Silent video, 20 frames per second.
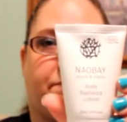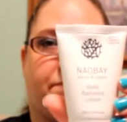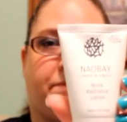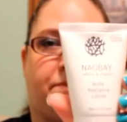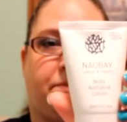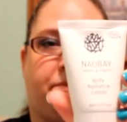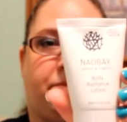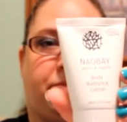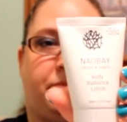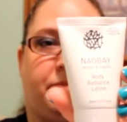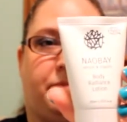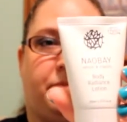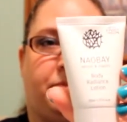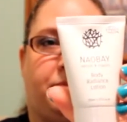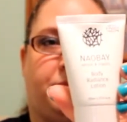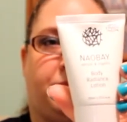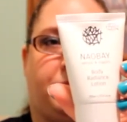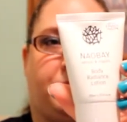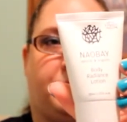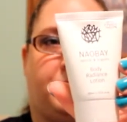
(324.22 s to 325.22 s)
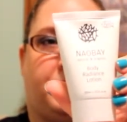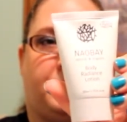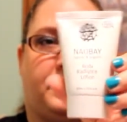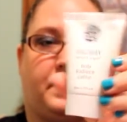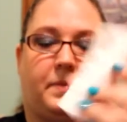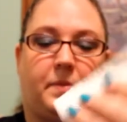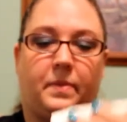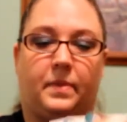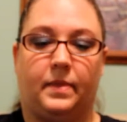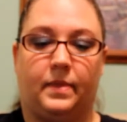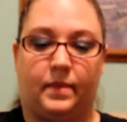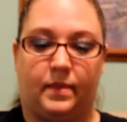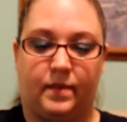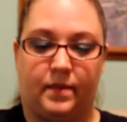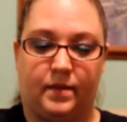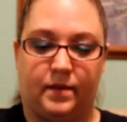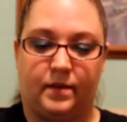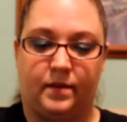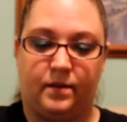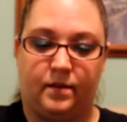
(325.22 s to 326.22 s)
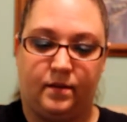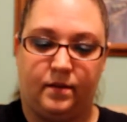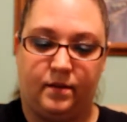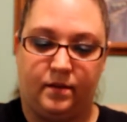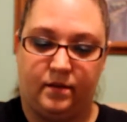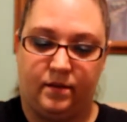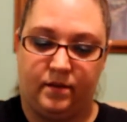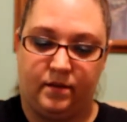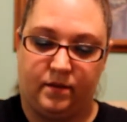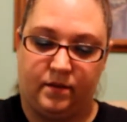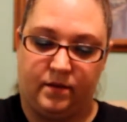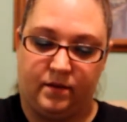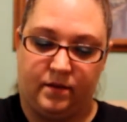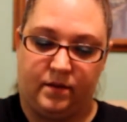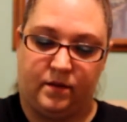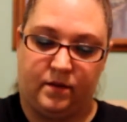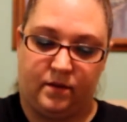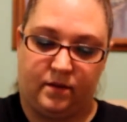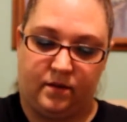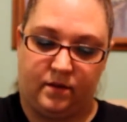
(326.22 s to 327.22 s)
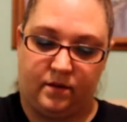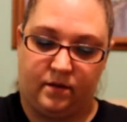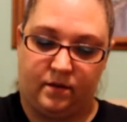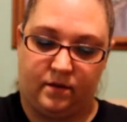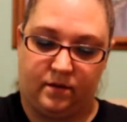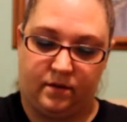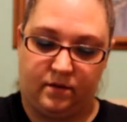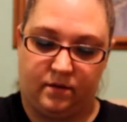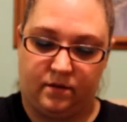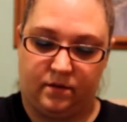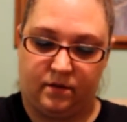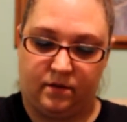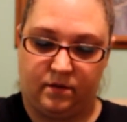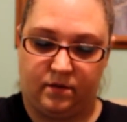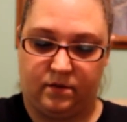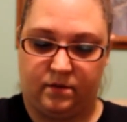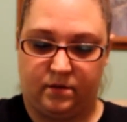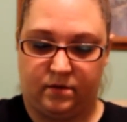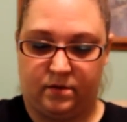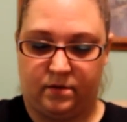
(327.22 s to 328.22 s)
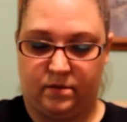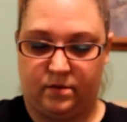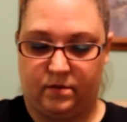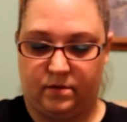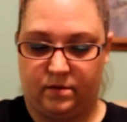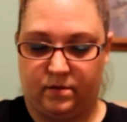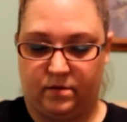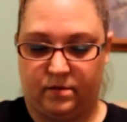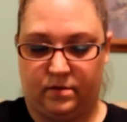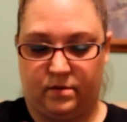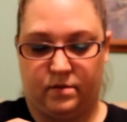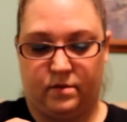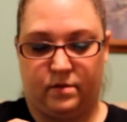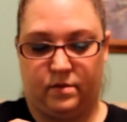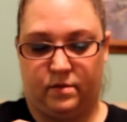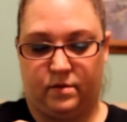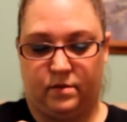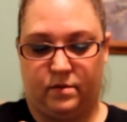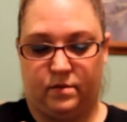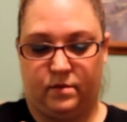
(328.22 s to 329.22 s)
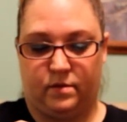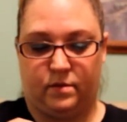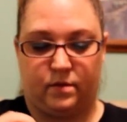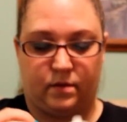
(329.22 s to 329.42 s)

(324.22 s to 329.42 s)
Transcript: (no one is talking)